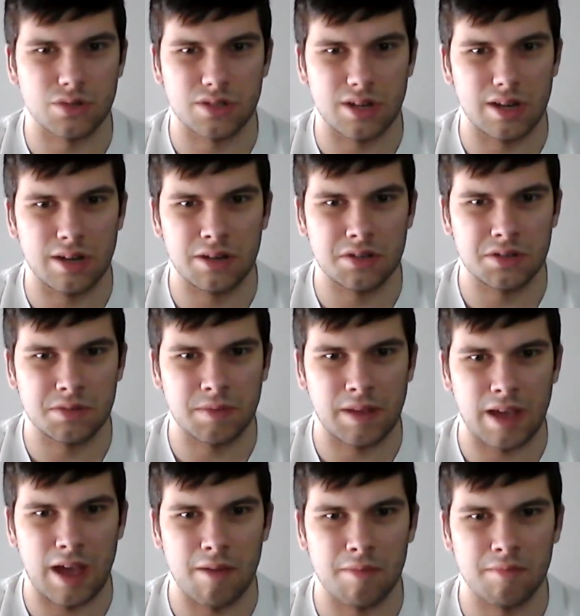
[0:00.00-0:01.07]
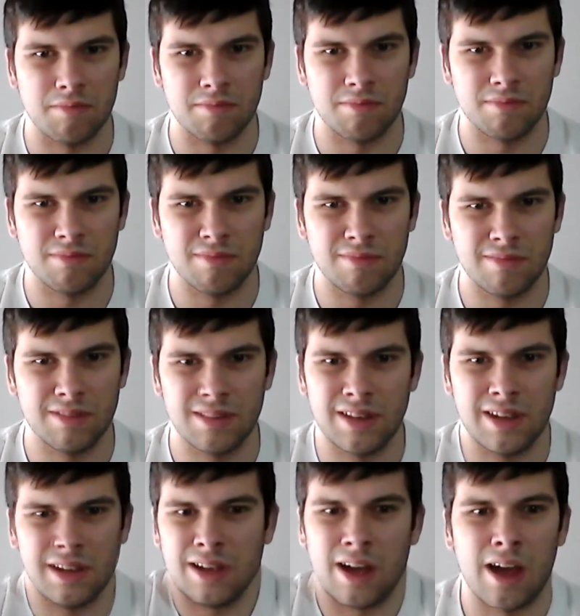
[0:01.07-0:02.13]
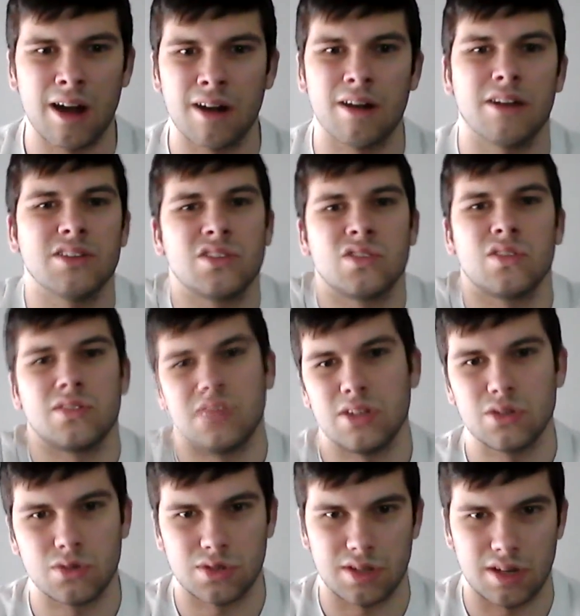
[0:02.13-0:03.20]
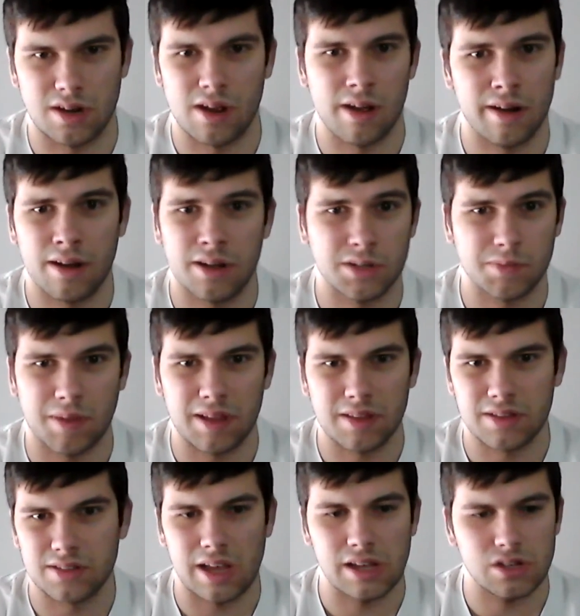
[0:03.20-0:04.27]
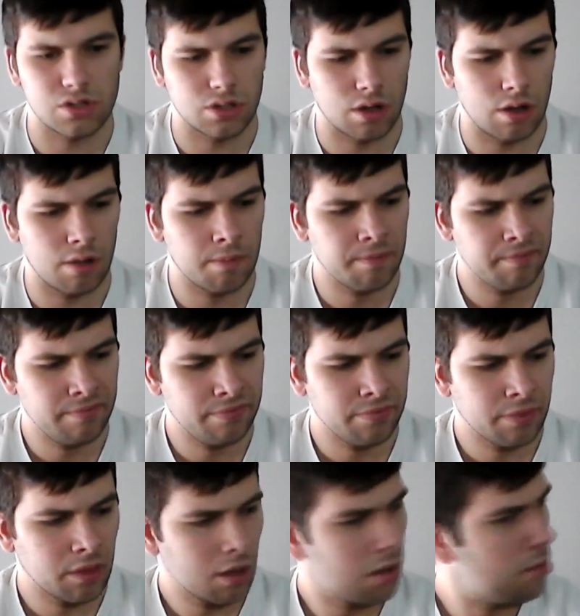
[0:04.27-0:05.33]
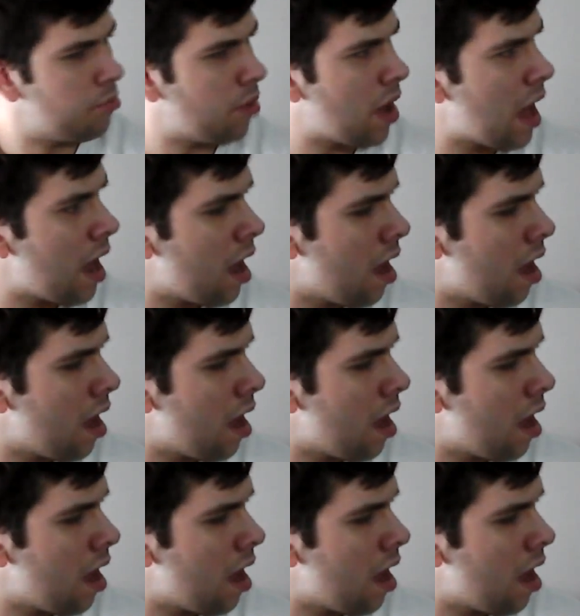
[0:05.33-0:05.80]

in it. It just became, I don't know, I just lost interest in it. I know I explained this ages ago, but